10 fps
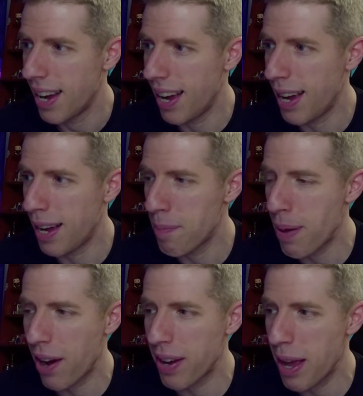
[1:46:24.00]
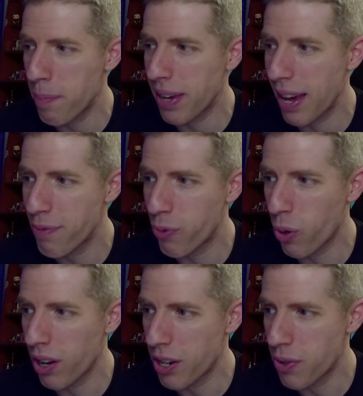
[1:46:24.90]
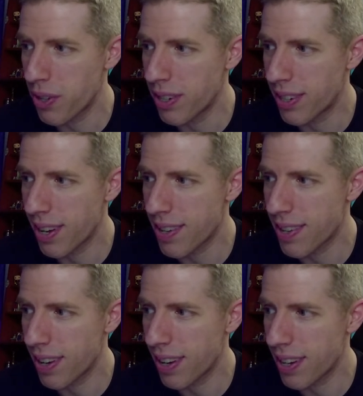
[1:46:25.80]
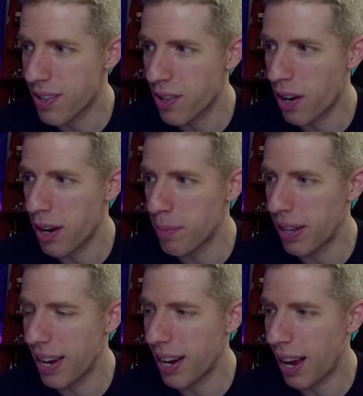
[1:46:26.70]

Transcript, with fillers: Uh, Barry MK400 says, uh, sorry I'm late.